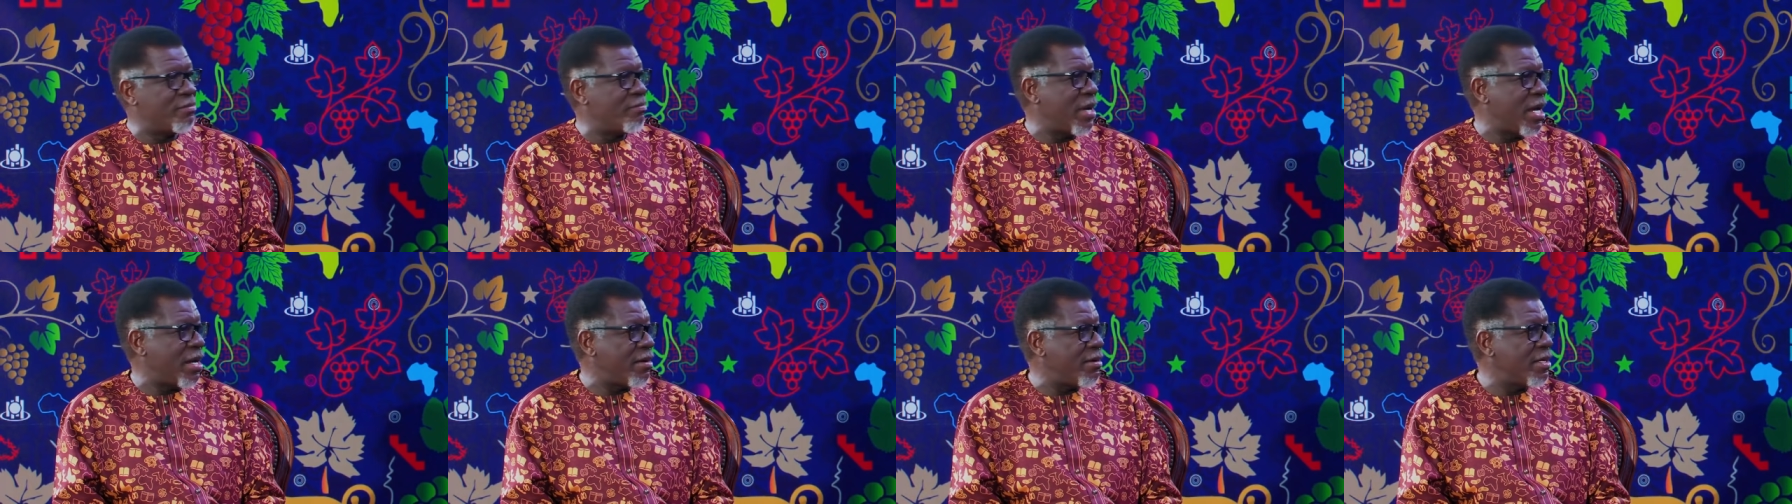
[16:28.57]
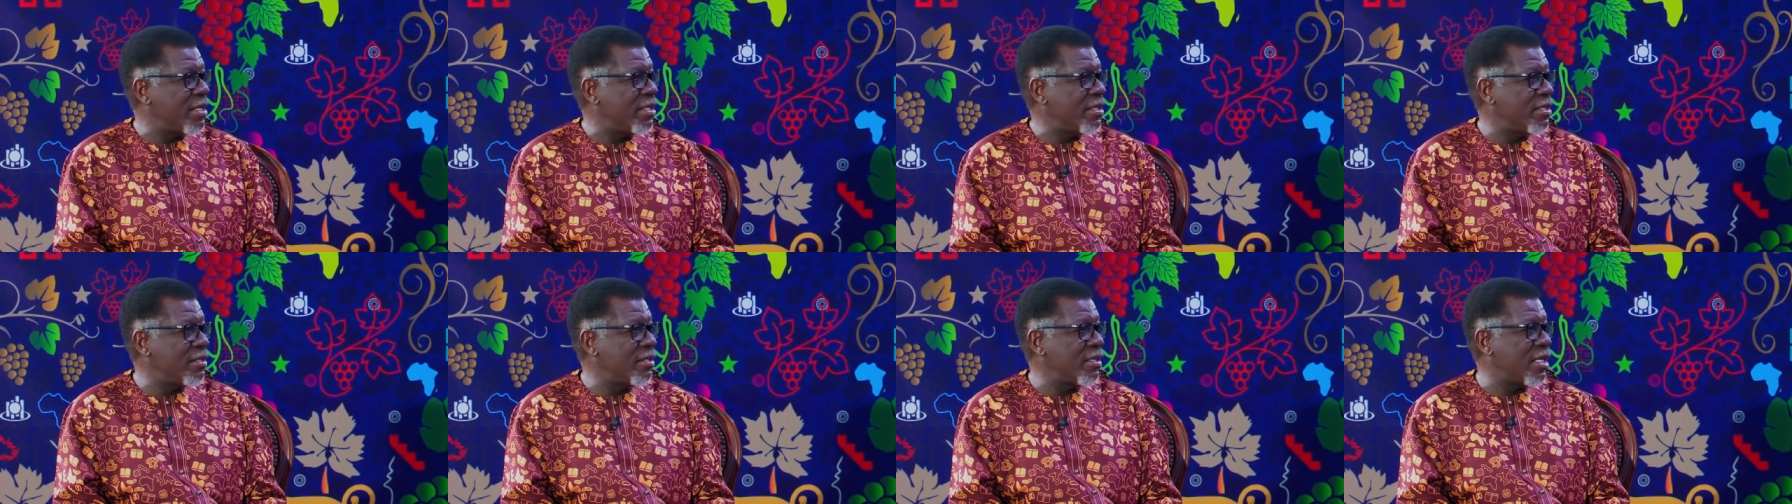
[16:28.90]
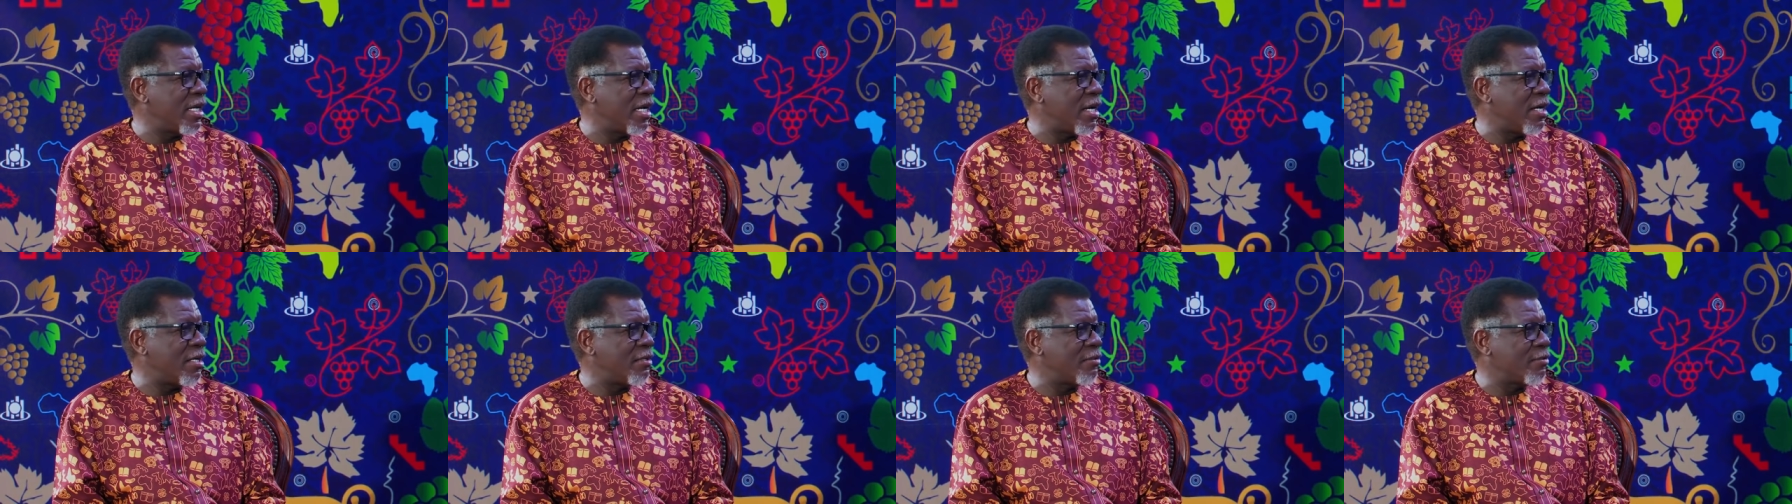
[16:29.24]
married
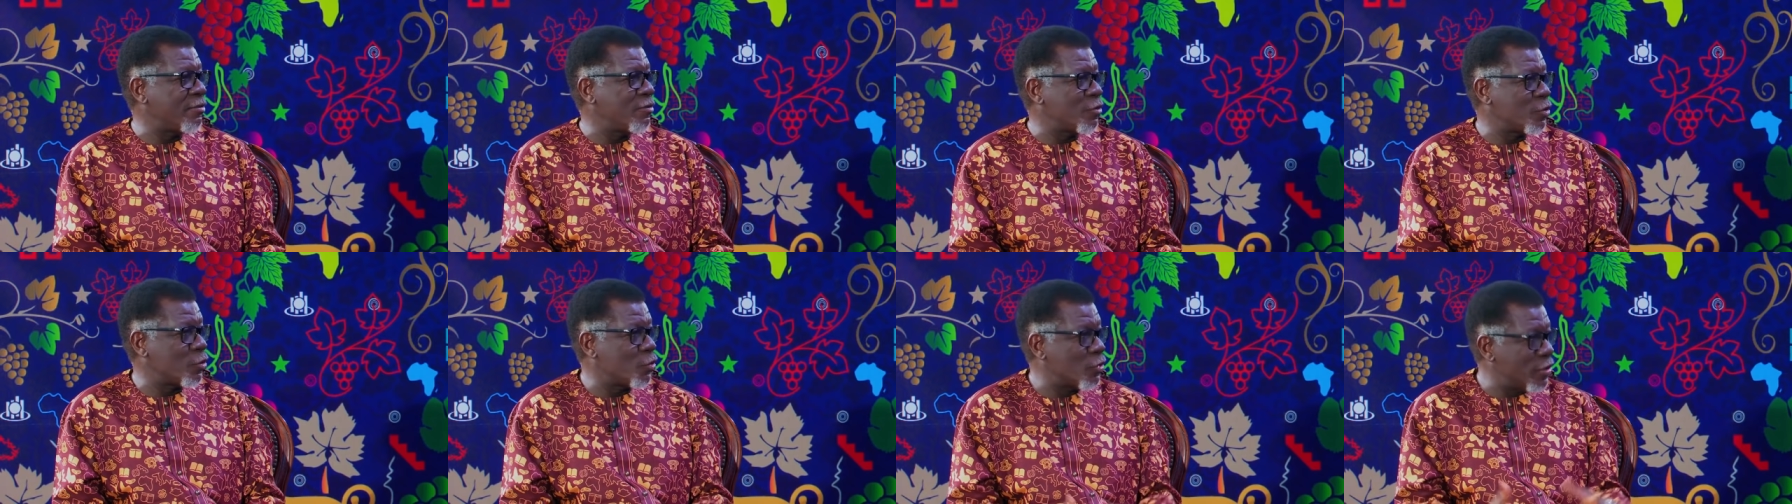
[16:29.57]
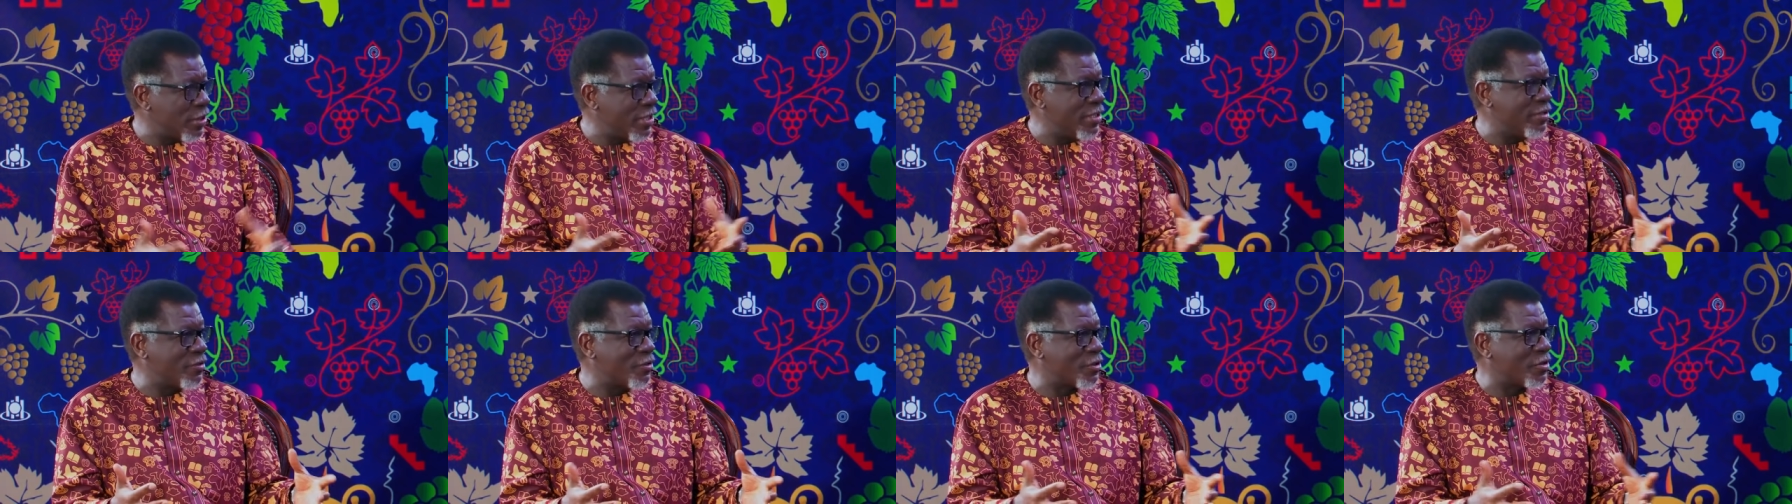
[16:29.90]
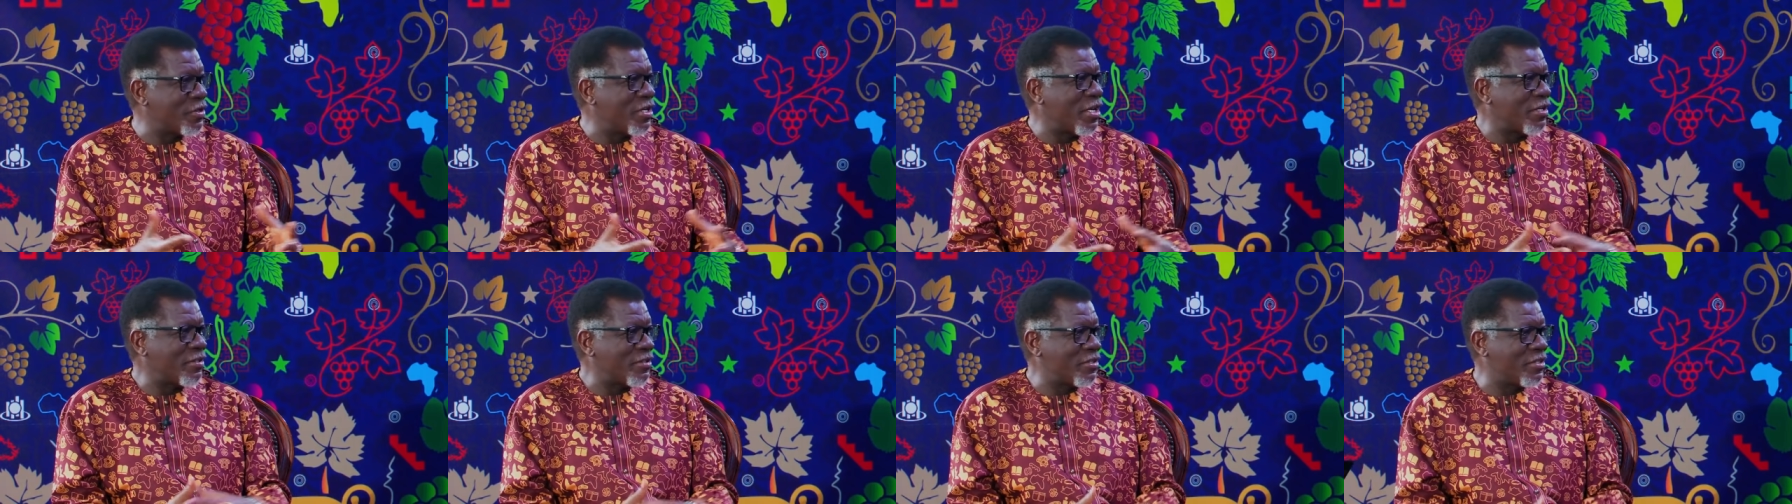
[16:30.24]
through
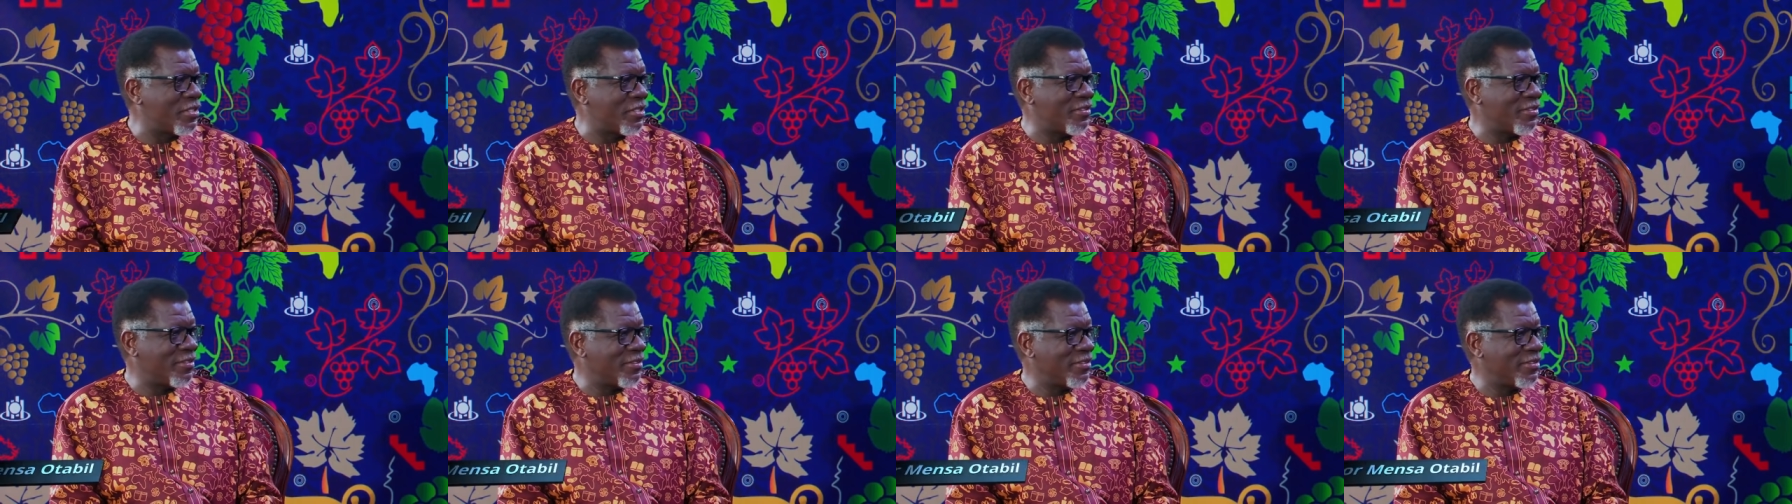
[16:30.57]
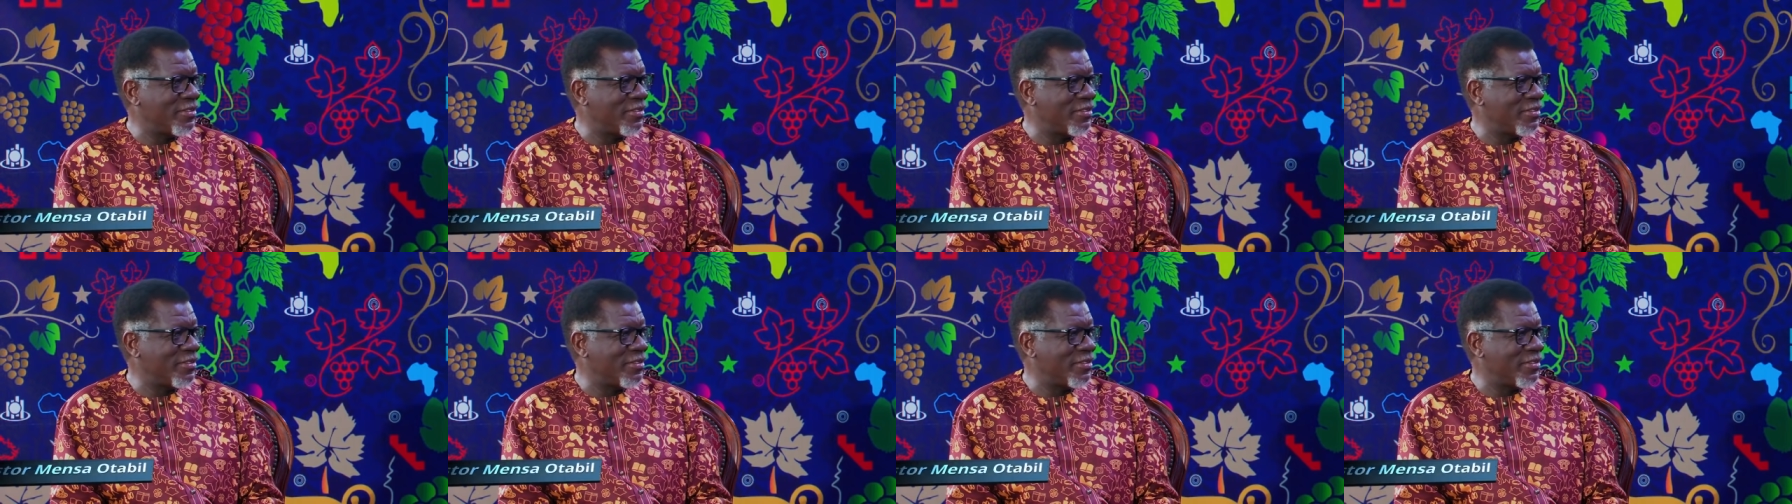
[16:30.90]
introduction.